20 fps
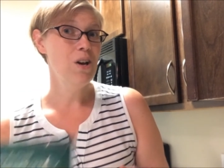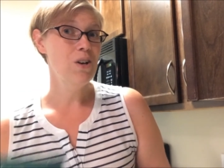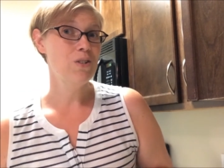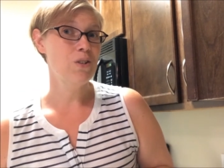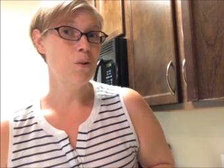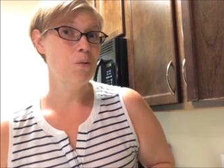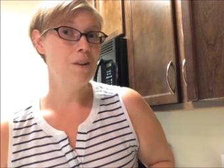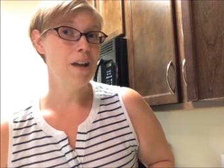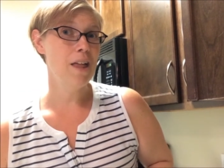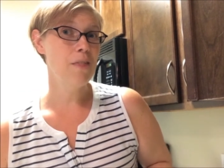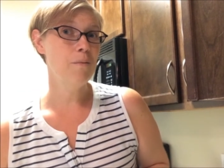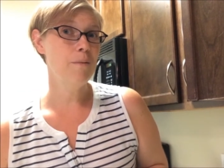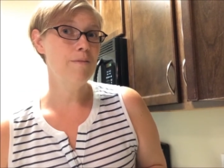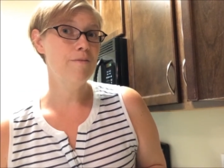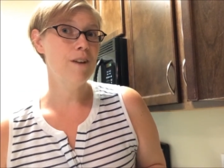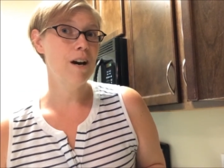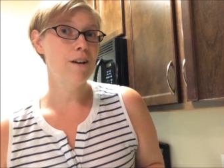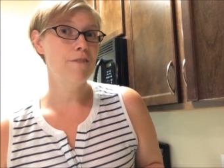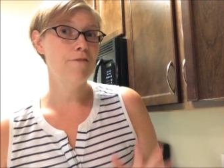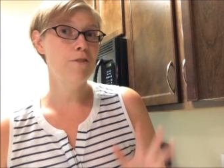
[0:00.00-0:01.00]
So now that
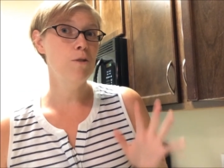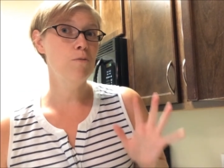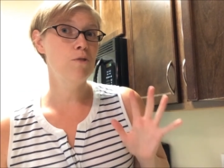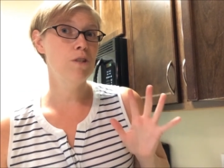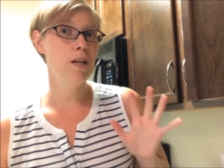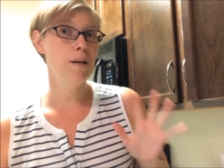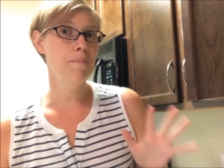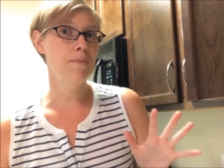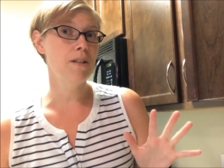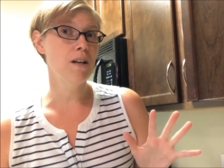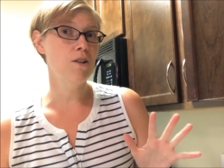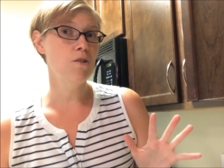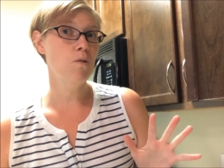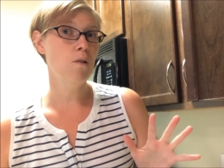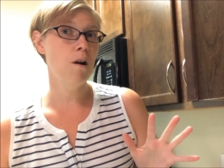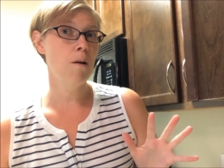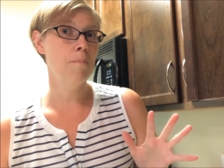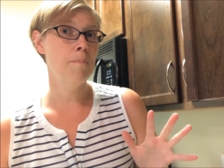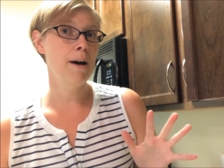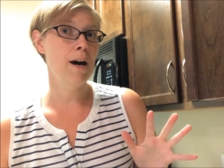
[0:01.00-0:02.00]
we've got a few tips under
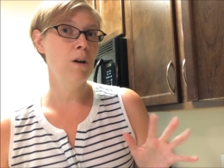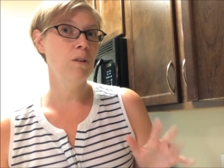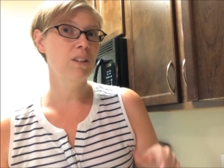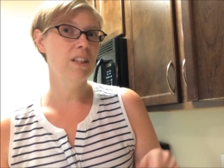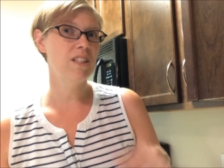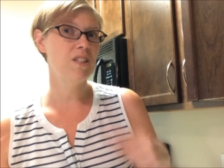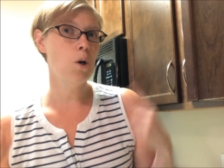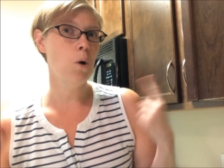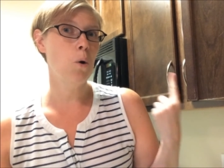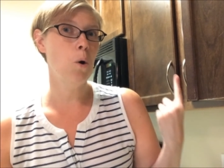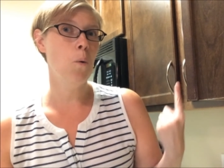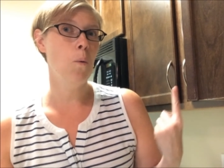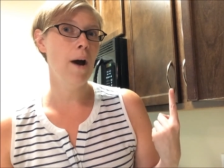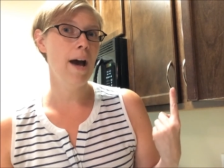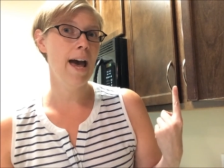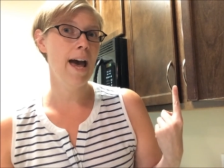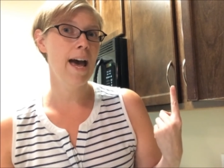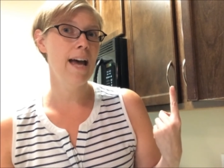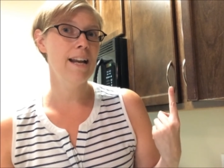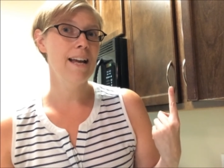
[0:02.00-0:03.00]
our belt, let's go
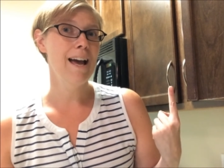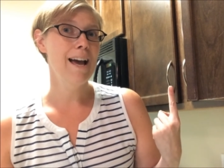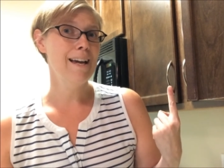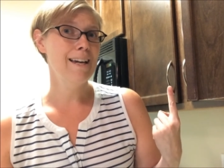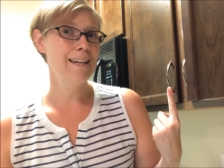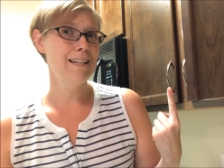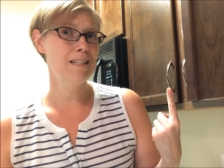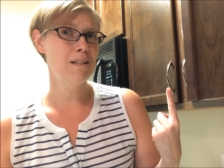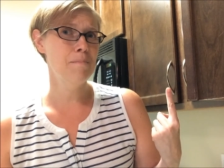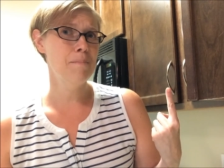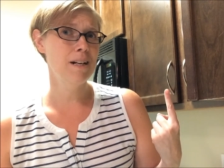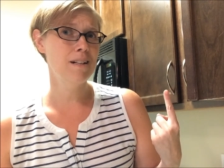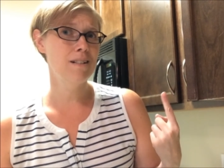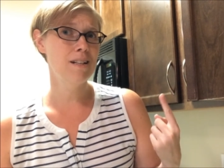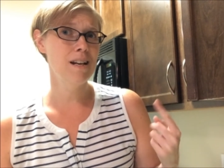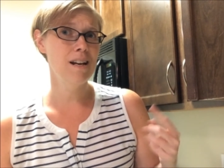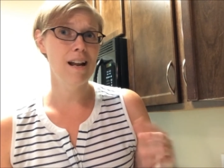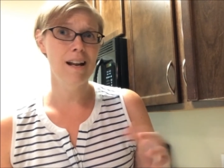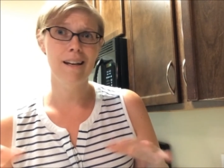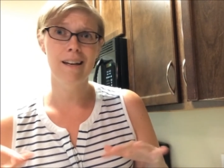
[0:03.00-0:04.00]
ahead, get to
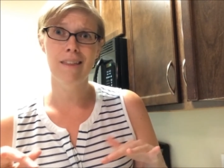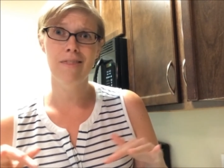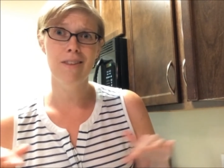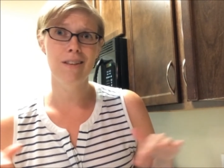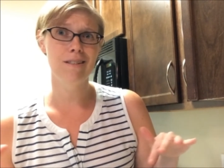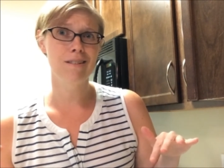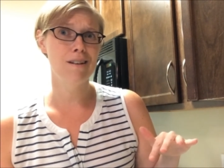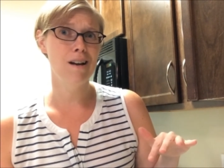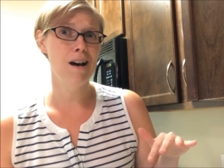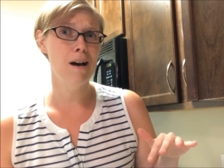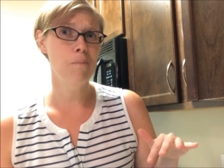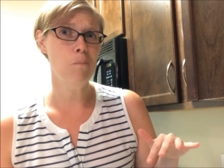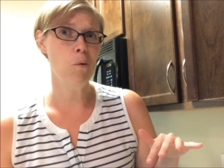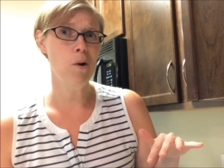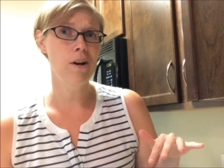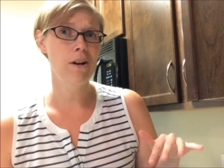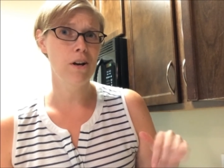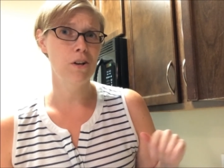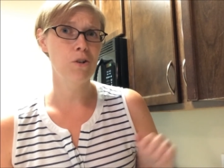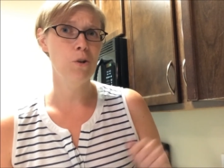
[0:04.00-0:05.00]
mixing, and get this naan
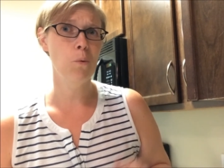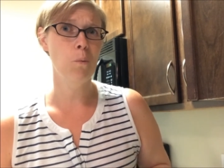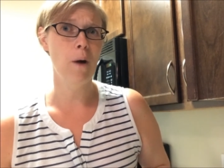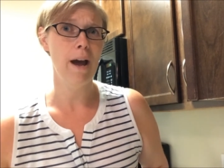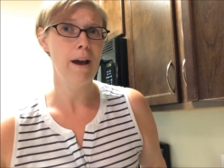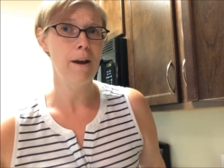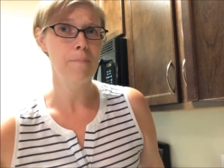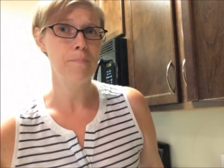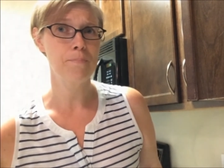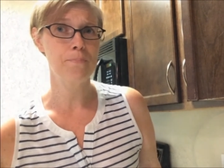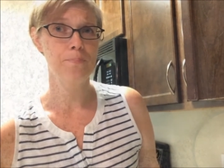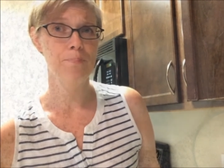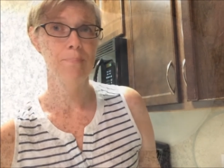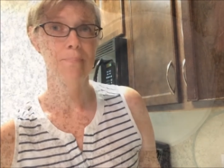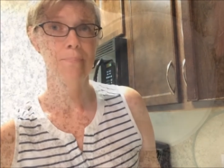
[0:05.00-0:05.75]
bread underway.